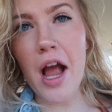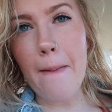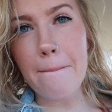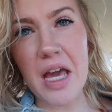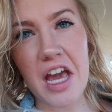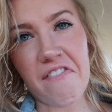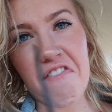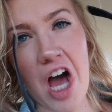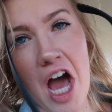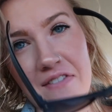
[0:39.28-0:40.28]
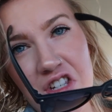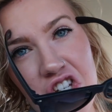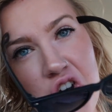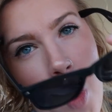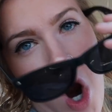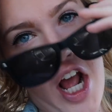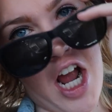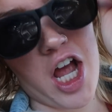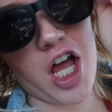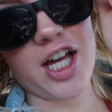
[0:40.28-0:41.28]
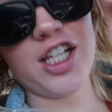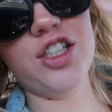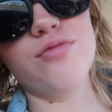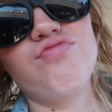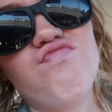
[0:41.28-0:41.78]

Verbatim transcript: here at Big Five Snorting Goods.